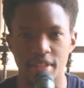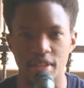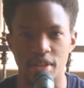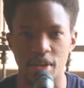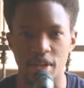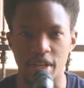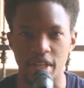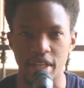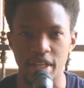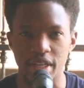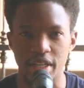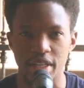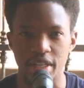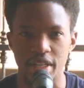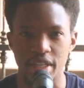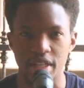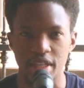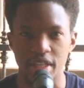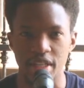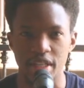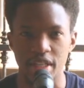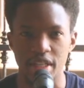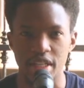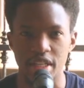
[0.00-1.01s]
Okay?
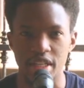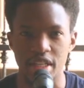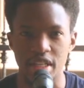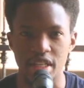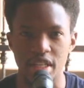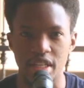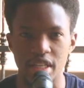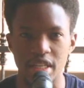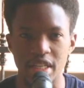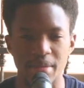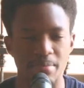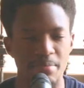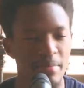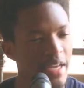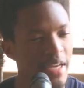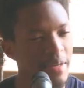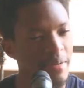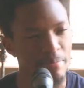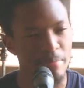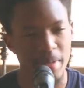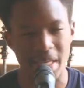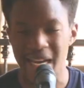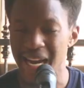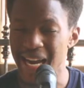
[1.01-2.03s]
It
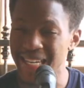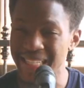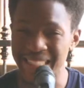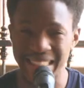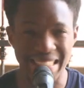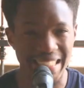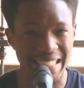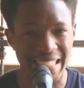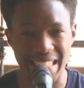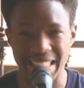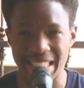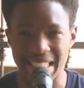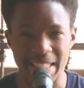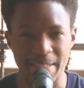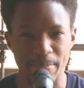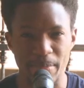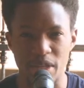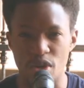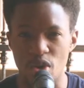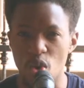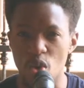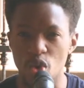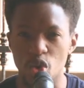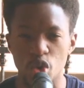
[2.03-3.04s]
might be uncertain
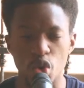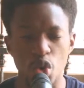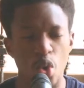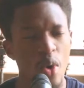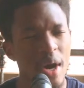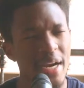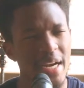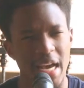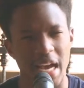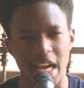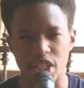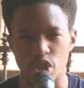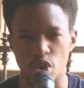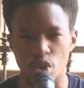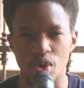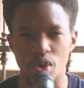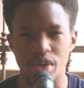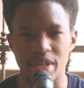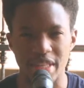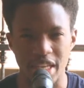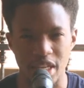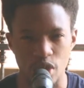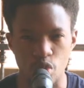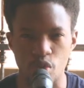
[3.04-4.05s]
because no one has
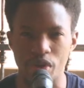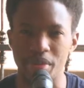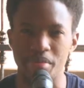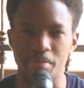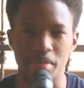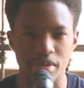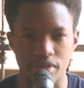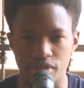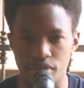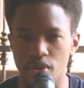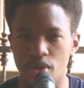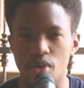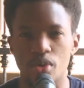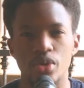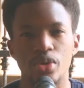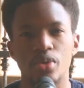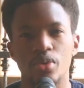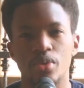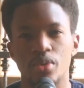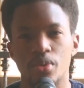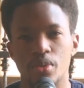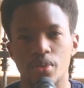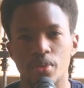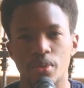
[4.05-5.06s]
gone that way before you.
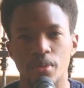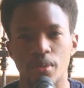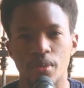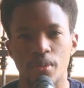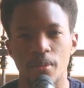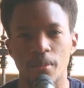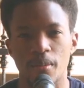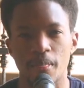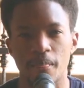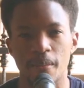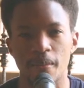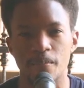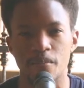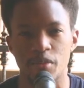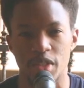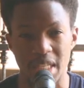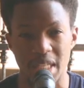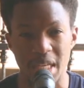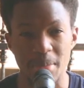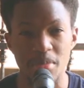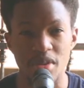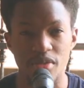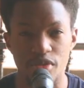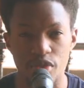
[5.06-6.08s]

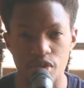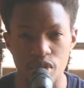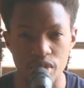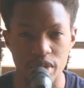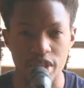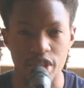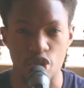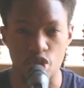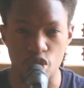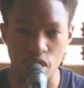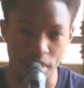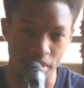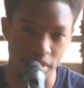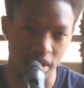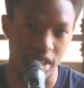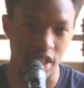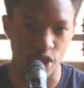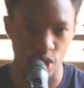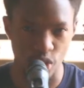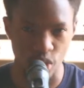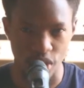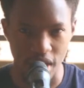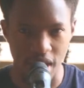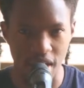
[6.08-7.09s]
Some of you, the dreams
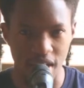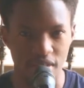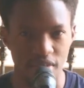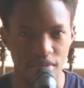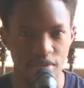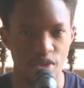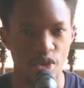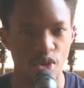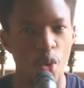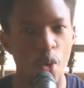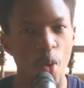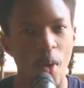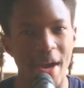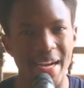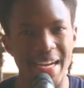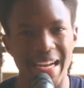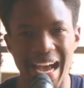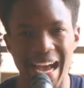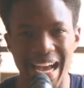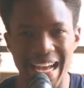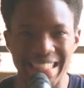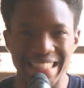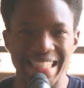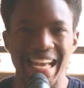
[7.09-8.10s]
that you have, no one
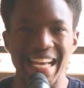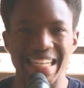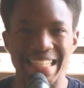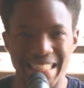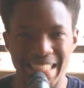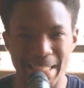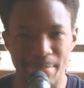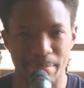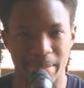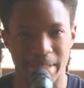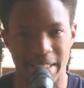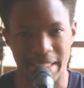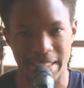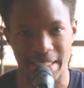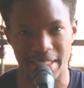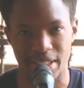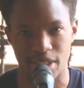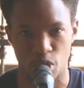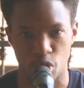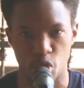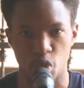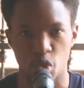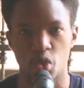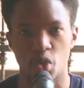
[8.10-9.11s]
has attempted
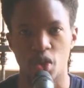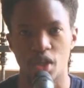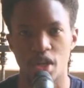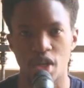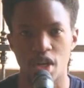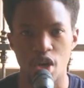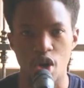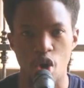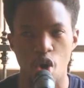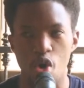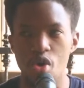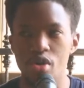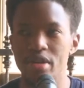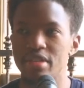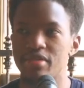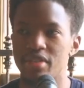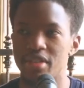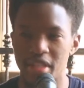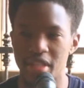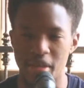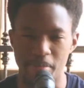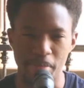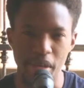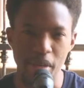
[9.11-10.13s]
to. Or
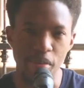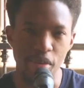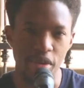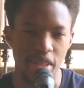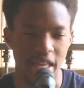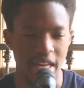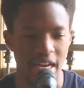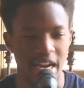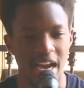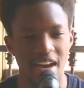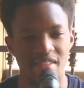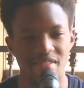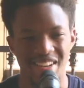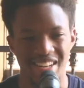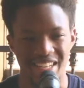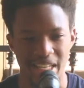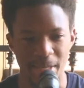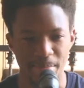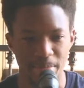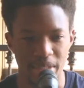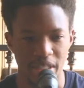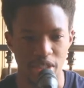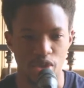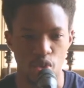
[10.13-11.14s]
even the people that have
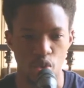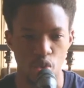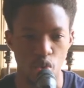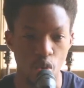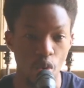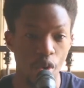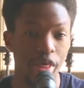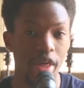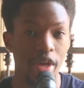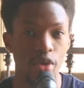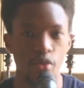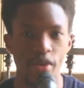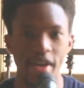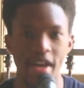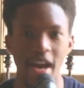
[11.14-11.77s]
attempted to go that way